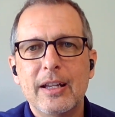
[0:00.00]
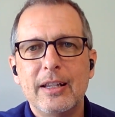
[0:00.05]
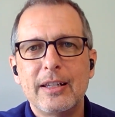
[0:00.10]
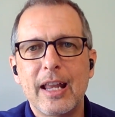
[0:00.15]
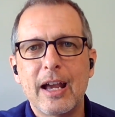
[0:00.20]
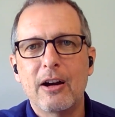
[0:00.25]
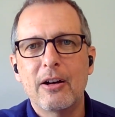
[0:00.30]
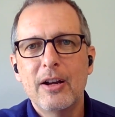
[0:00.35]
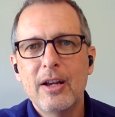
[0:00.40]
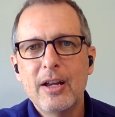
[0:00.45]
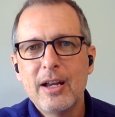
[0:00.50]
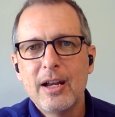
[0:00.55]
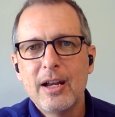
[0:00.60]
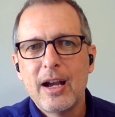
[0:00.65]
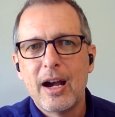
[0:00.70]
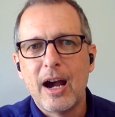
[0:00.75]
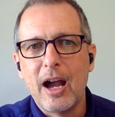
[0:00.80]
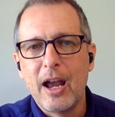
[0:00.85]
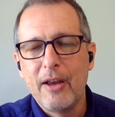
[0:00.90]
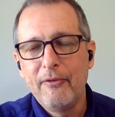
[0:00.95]
Now,
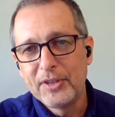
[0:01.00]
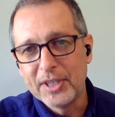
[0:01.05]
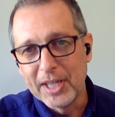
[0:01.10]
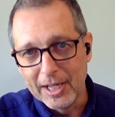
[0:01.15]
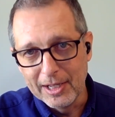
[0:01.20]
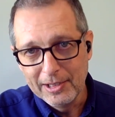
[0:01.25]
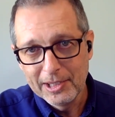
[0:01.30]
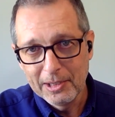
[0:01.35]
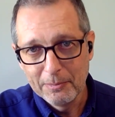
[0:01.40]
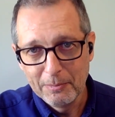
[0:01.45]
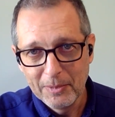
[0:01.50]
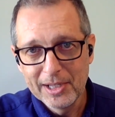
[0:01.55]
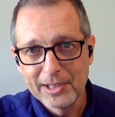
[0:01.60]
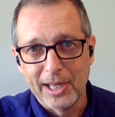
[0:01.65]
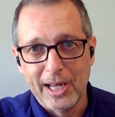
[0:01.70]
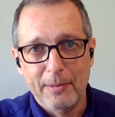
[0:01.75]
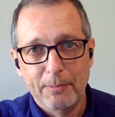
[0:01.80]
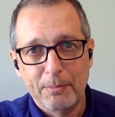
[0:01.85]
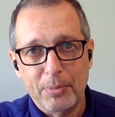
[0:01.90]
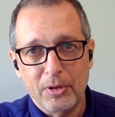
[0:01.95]
I've seen some
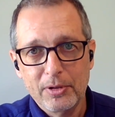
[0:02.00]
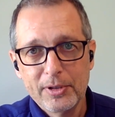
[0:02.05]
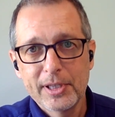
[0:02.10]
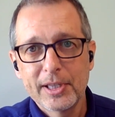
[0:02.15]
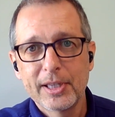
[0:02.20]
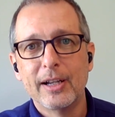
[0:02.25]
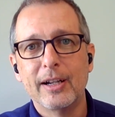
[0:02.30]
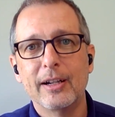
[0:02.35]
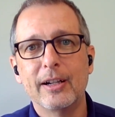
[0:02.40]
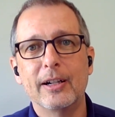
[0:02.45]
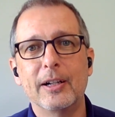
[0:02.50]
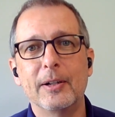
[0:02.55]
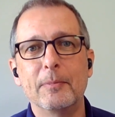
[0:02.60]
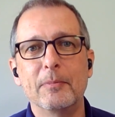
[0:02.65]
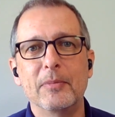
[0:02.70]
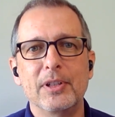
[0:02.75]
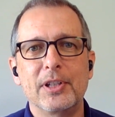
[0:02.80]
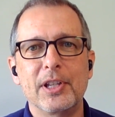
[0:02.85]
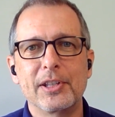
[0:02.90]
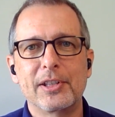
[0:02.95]
examples, and
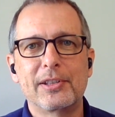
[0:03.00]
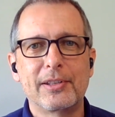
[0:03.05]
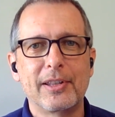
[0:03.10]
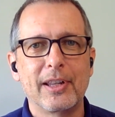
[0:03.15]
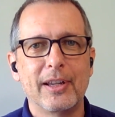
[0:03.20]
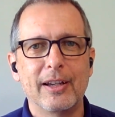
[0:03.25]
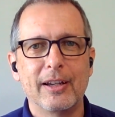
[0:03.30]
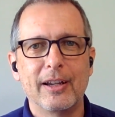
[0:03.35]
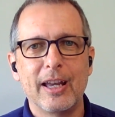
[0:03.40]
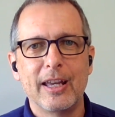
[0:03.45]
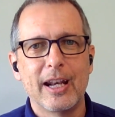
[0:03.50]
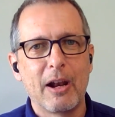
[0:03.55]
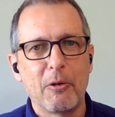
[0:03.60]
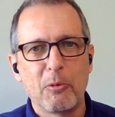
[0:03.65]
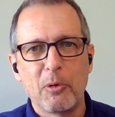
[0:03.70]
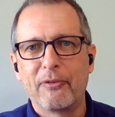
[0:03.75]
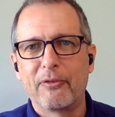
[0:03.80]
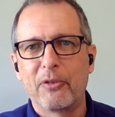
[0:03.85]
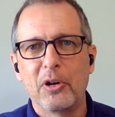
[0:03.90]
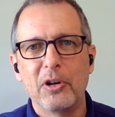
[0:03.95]
I
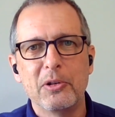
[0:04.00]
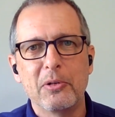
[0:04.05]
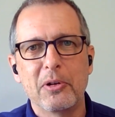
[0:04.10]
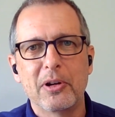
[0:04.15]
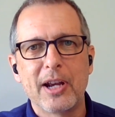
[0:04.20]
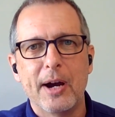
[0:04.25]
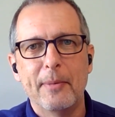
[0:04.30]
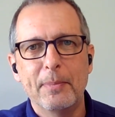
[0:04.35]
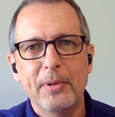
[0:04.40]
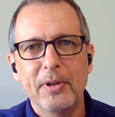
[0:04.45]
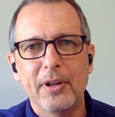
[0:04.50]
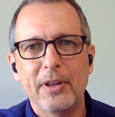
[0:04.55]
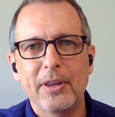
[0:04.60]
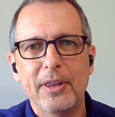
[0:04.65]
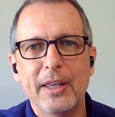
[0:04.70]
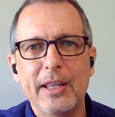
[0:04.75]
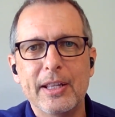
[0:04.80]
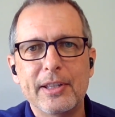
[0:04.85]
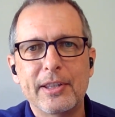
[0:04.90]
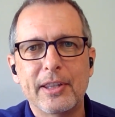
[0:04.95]
referred to a couple of
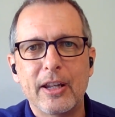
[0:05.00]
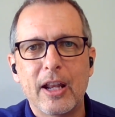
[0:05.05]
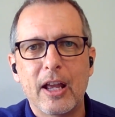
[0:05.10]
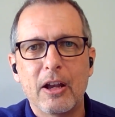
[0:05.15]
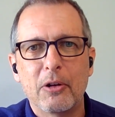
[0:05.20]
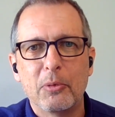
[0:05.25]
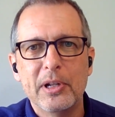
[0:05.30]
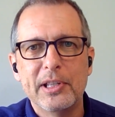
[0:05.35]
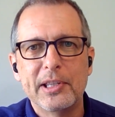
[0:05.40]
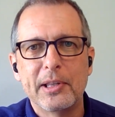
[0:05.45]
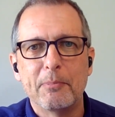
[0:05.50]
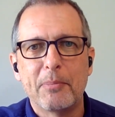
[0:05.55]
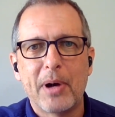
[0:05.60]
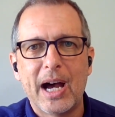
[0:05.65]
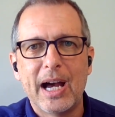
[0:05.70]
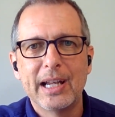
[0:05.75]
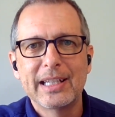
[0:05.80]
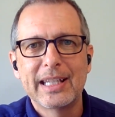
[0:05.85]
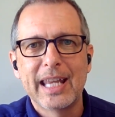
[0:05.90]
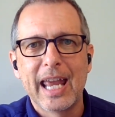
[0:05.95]
these in a recent
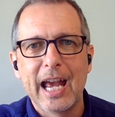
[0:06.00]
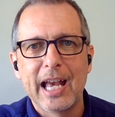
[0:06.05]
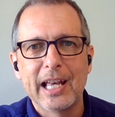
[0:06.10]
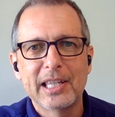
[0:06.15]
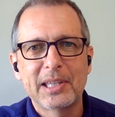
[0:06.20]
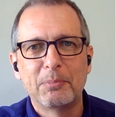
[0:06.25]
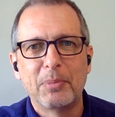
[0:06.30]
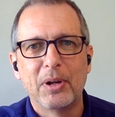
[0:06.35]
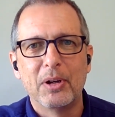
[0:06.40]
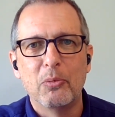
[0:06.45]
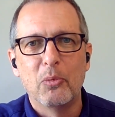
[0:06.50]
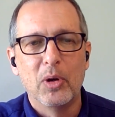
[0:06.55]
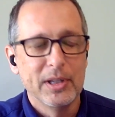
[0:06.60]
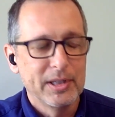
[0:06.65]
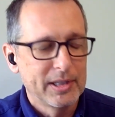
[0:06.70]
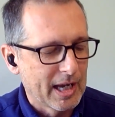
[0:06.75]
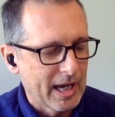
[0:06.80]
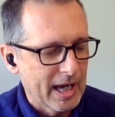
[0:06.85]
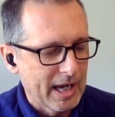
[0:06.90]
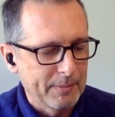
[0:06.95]
podcast, but one
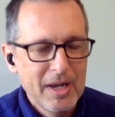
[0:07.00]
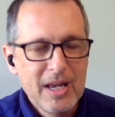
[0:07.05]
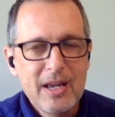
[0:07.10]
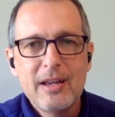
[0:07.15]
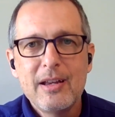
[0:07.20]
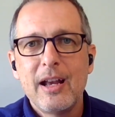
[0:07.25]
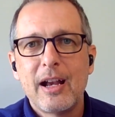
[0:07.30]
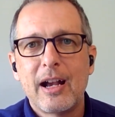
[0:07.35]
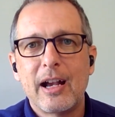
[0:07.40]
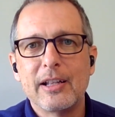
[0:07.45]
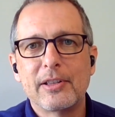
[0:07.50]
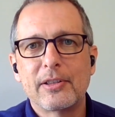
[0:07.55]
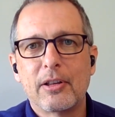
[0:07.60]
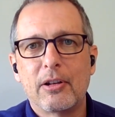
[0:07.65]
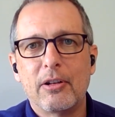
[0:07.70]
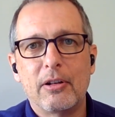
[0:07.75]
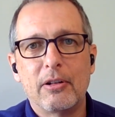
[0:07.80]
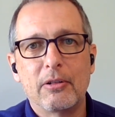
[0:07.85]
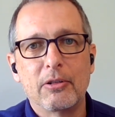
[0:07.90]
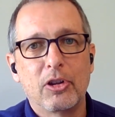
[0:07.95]
time I
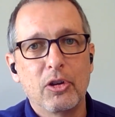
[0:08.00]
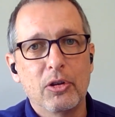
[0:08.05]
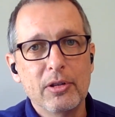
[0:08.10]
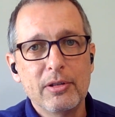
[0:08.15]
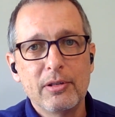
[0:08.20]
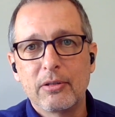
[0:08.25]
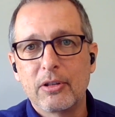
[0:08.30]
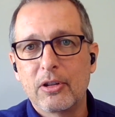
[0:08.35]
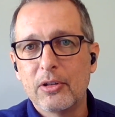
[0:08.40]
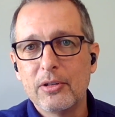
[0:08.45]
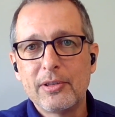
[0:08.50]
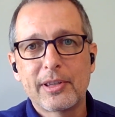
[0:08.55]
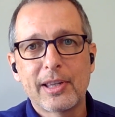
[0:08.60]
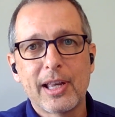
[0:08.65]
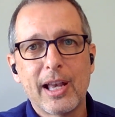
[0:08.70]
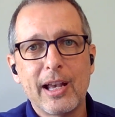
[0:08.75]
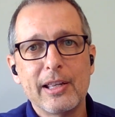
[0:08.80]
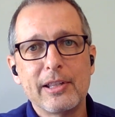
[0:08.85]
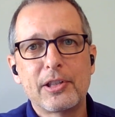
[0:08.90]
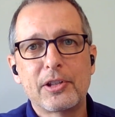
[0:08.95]
saw a good
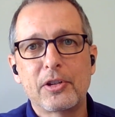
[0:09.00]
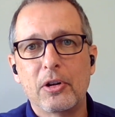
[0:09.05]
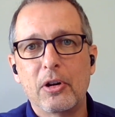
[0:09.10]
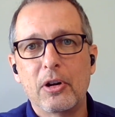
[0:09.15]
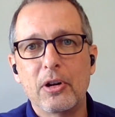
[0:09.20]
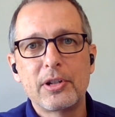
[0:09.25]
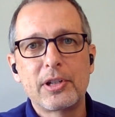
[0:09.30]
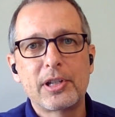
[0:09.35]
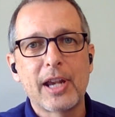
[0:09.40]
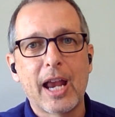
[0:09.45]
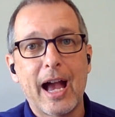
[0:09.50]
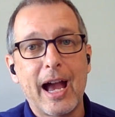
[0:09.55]
sized church.